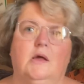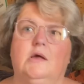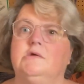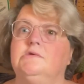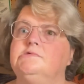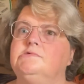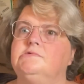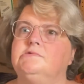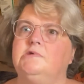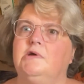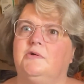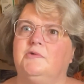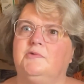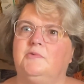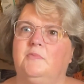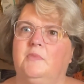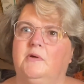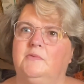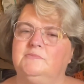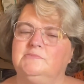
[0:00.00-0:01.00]
sew
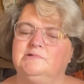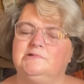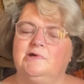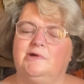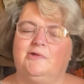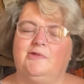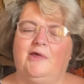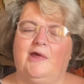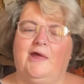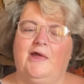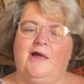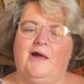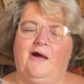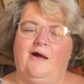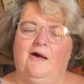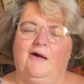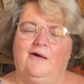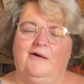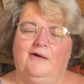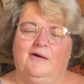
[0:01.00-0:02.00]
them up so they
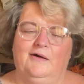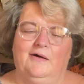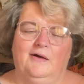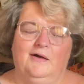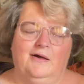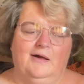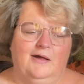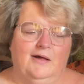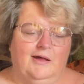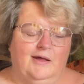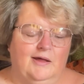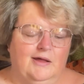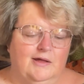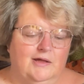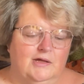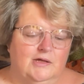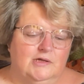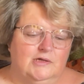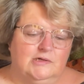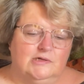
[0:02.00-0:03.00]
are.
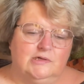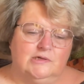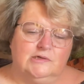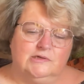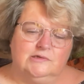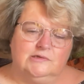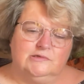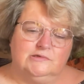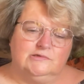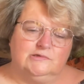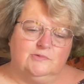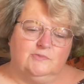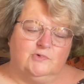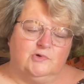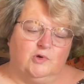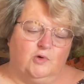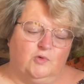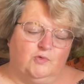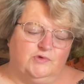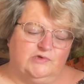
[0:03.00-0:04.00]
So we've
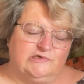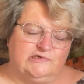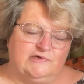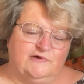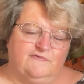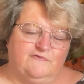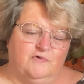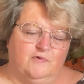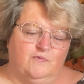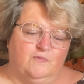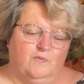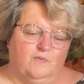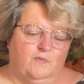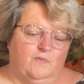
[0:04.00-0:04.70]
got all the different